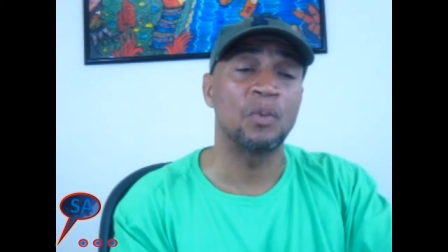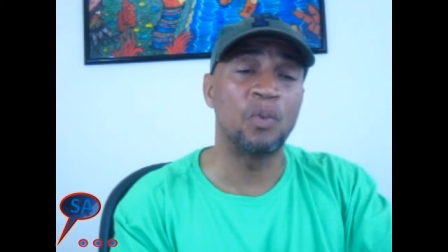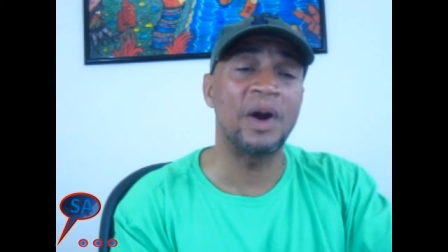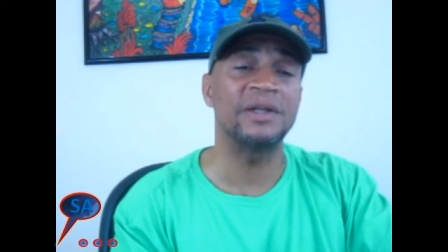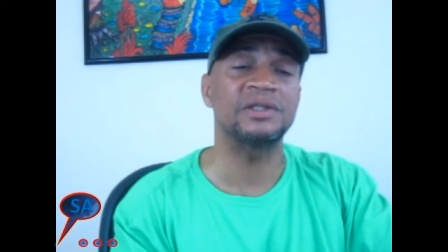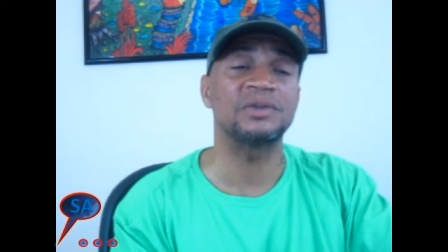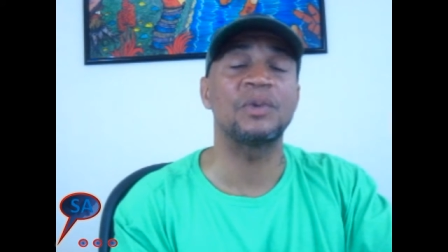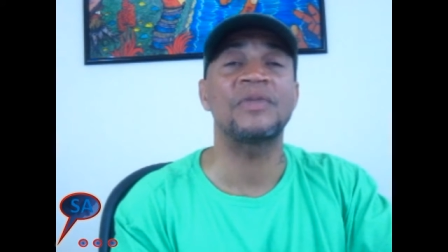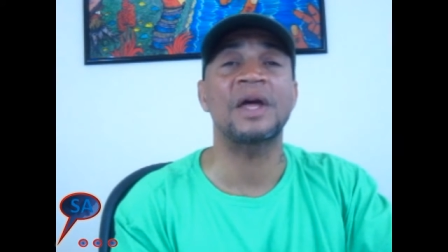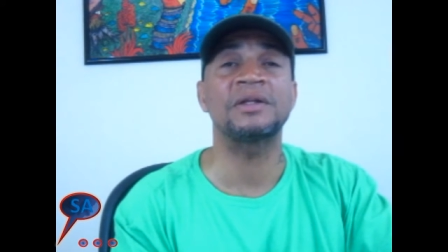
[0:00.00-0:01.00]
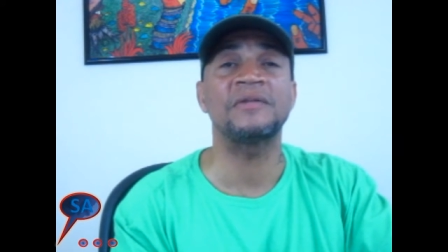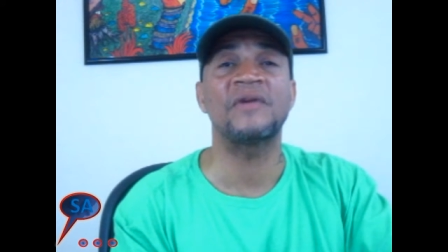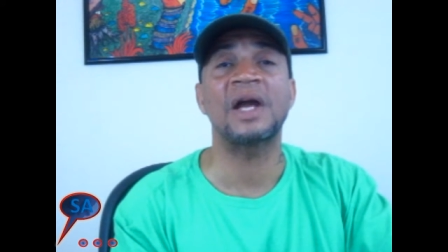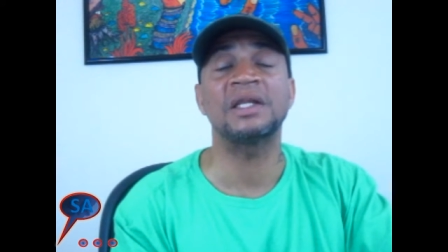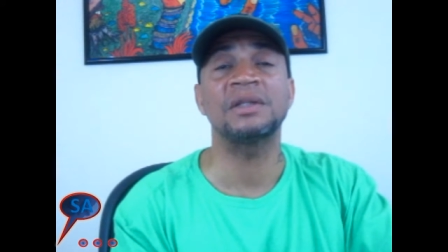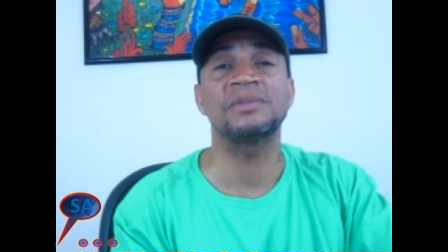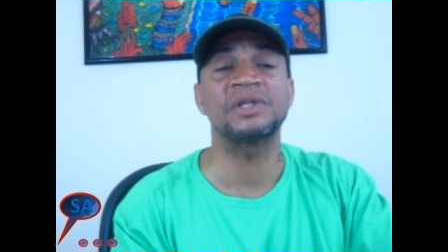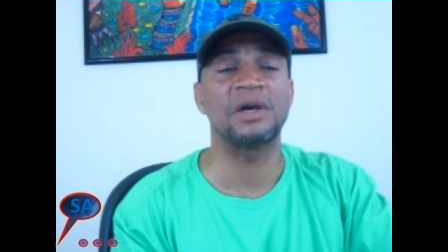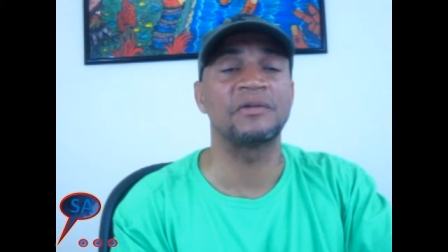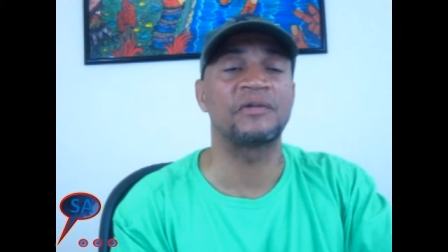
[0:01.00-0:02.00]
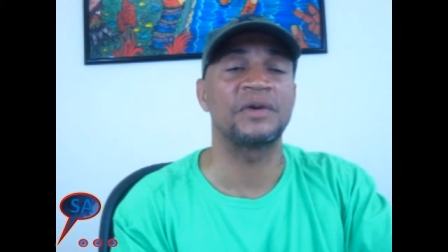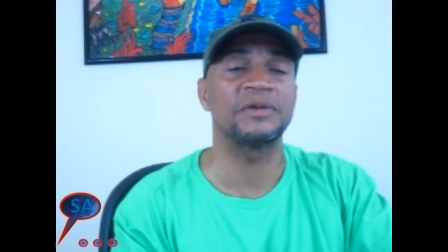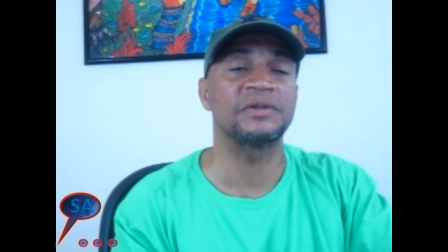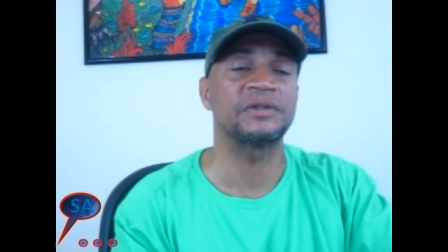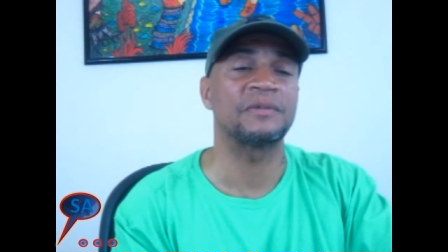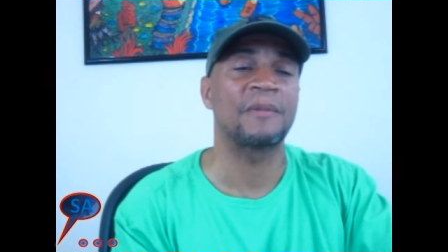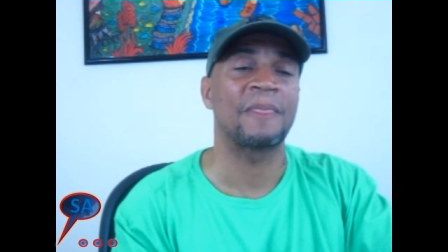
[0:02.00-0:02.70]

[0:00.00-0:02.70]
wants without defining themselves first?